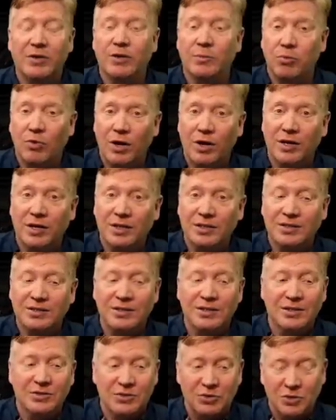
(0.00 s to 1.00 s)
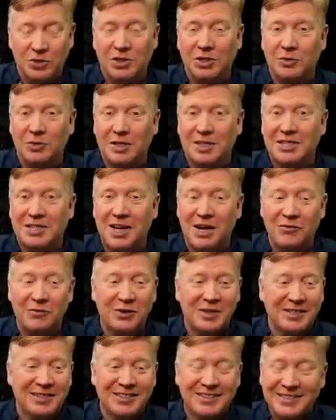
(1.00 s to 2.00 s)
the products associated with each
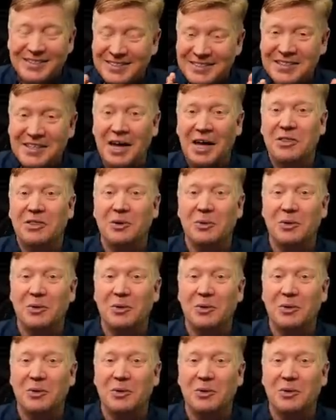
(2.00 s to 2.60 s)
outfit. I think